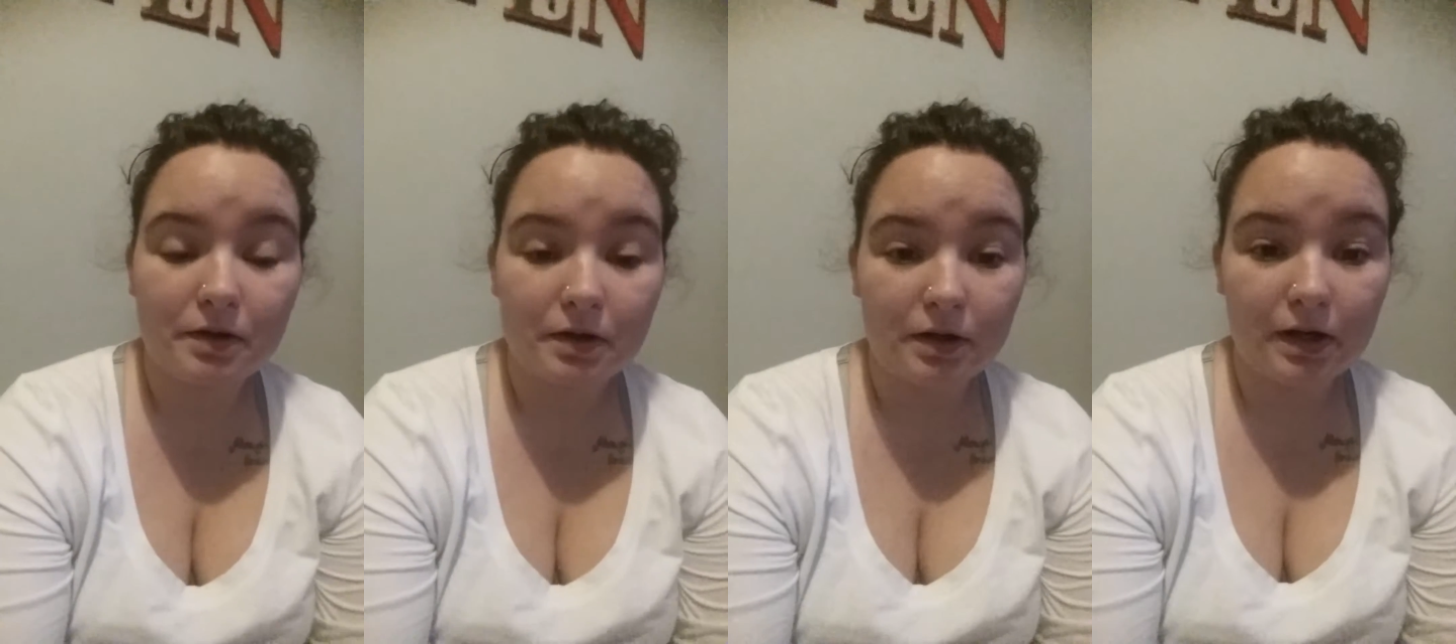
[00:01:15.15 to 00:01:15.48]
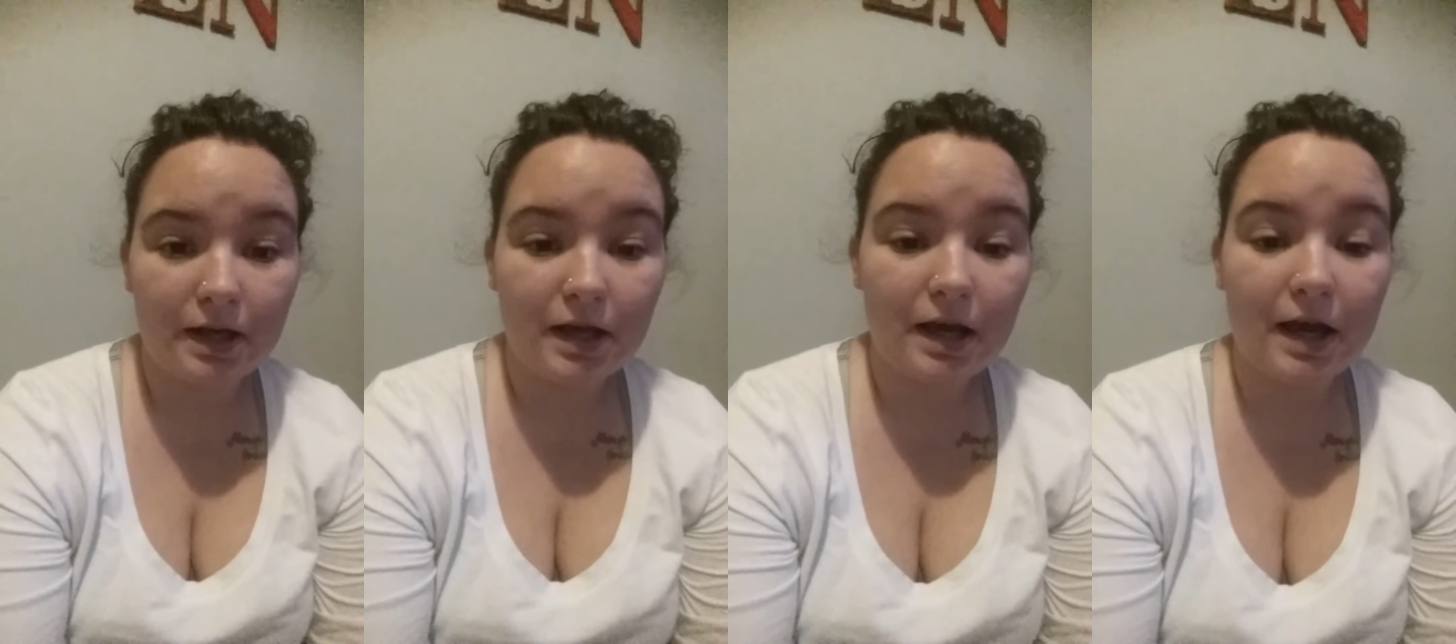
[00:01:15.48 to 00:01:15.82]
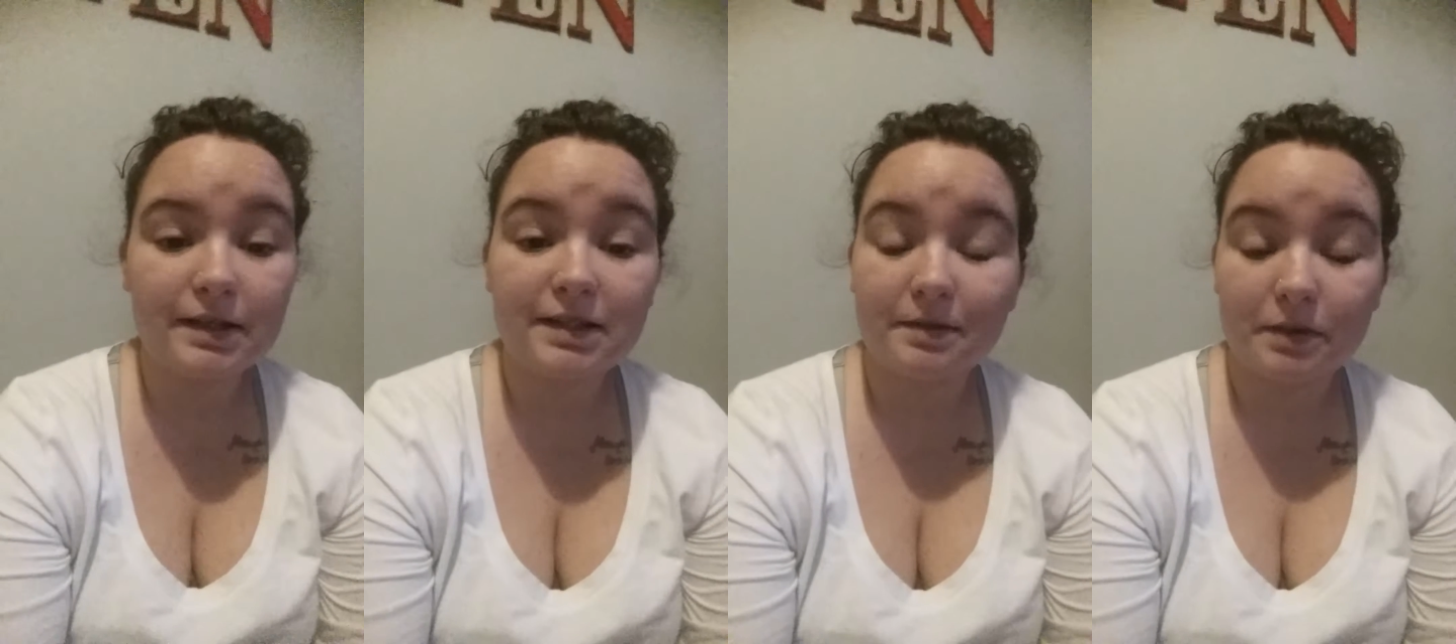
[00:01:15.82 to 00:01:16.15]
or not it
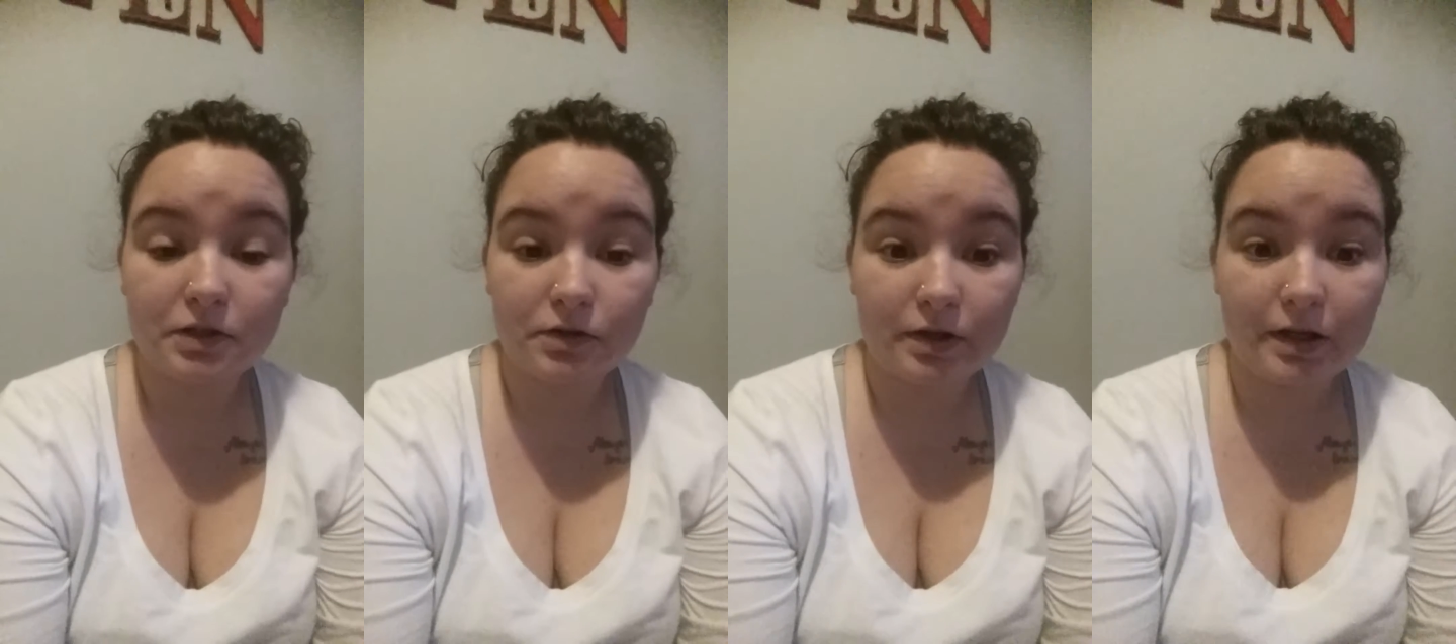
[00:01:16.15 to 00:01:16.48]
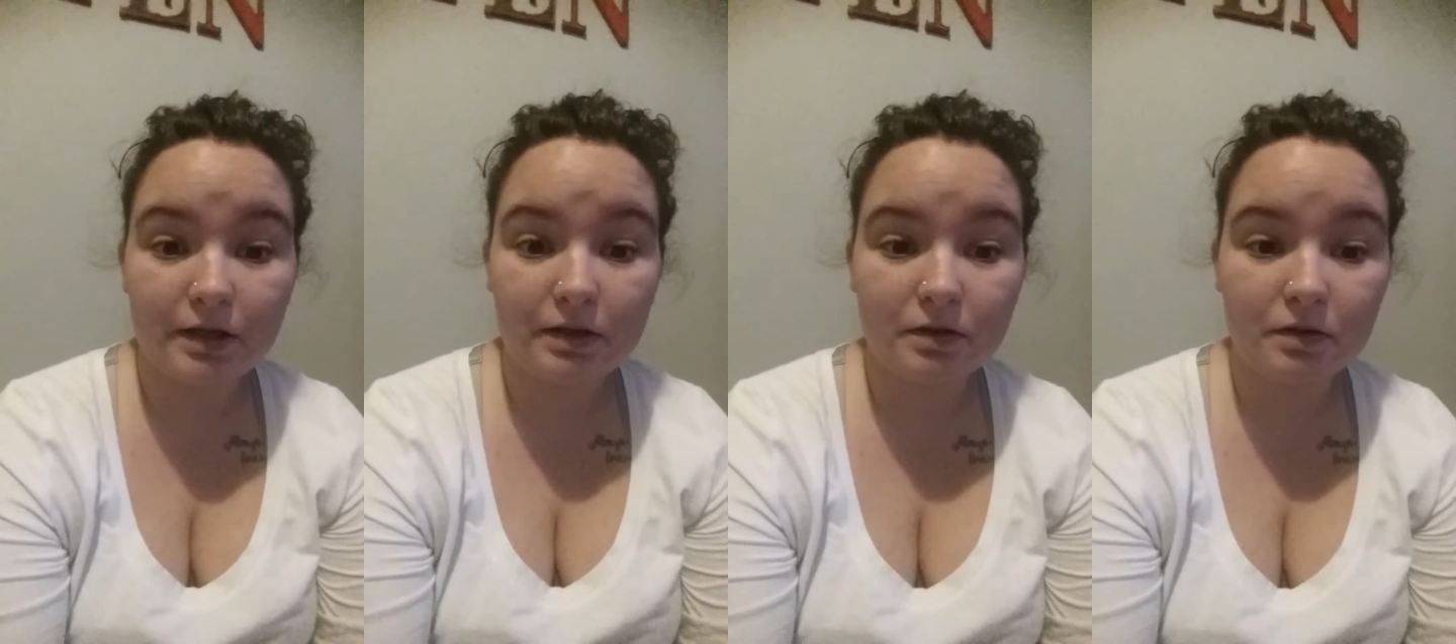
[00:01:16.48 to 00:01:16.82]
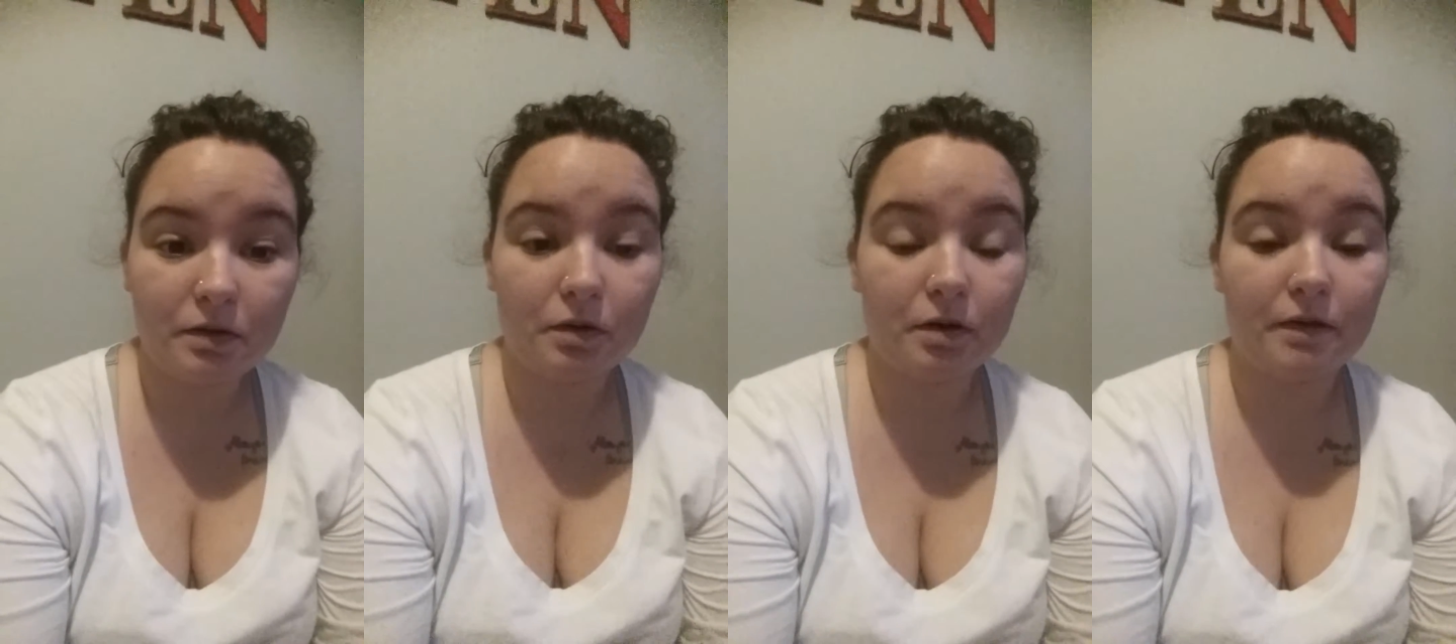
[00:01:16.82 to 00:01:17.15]
has symmetry
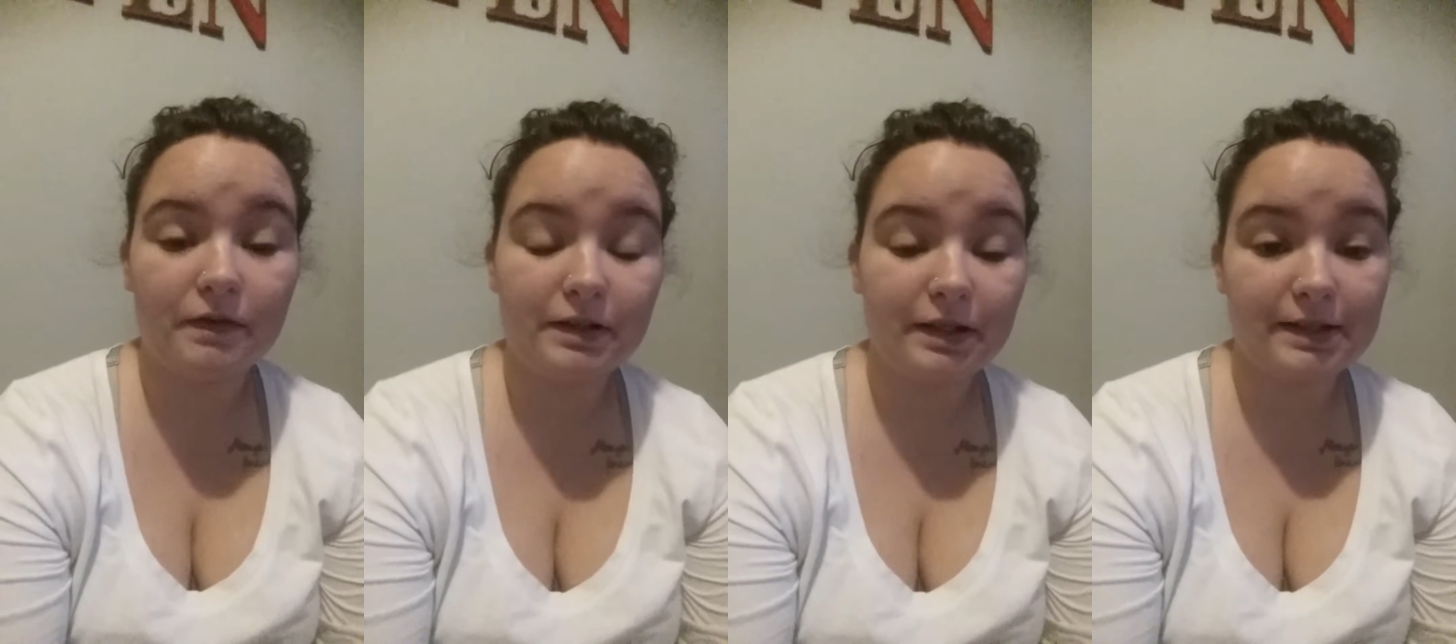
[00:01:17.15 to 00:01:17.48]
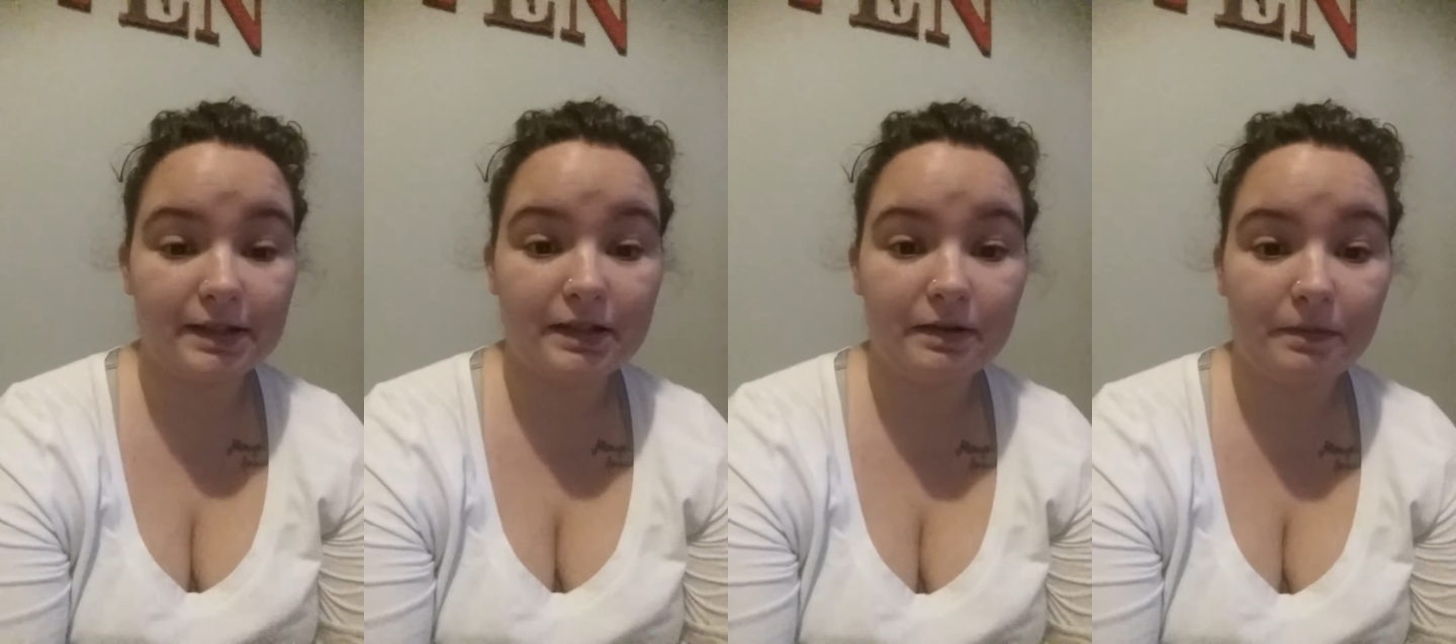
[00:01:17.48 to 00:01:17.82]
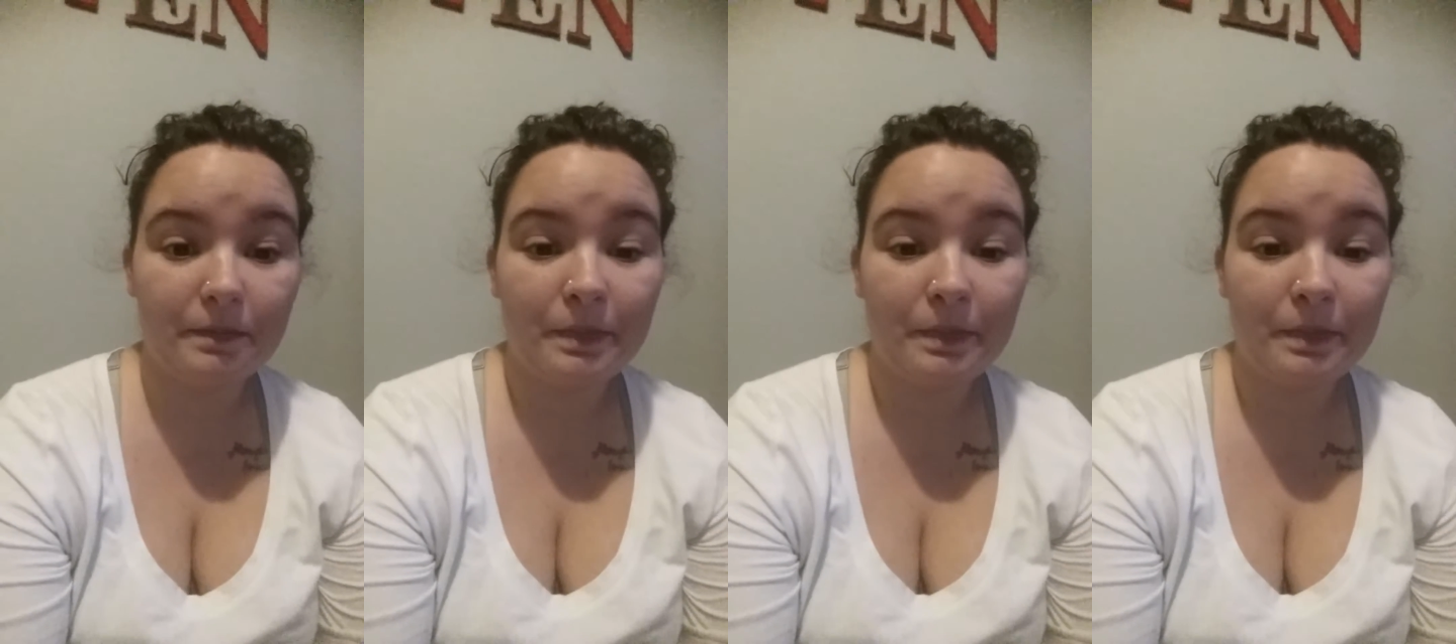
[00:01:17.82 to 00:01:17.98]
or if it doesn't,